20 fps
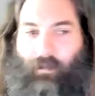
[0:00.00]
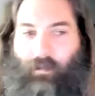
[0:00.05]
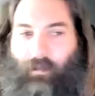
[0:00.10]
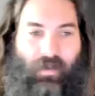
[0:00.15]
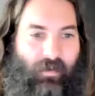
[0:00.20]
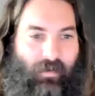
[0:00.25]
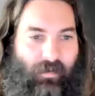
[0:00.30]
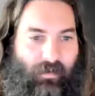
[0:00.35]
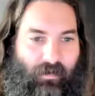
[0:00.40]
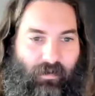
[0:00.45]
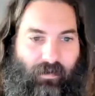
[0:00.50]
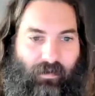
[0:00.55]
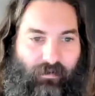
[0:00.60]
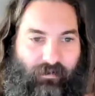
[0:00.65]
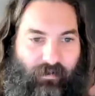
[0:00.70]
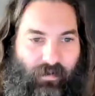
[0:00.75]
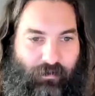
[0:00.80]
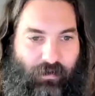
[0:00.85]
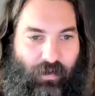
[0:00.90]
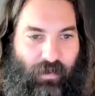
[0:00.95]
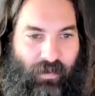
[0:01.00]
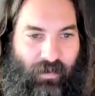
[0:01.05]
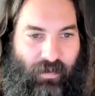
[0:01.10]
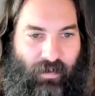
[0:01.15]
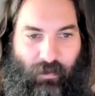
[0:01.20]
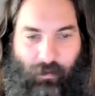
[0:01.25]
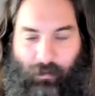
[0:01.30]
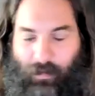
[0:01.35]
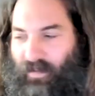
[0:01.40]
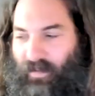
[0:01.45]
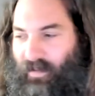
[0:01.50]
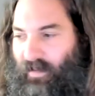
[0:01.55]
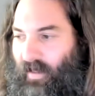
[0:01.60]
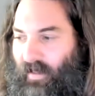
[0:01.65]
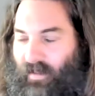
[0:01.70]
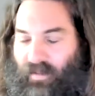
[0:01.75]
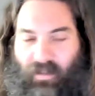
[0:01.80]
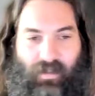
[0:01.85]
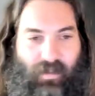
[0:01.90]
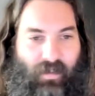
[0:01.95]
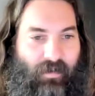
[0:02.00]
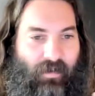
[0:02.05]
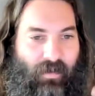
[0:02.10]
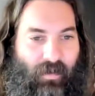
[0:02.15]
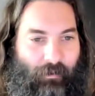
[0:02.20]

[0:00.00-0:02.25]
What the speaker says: I'm if you can tell by the accent,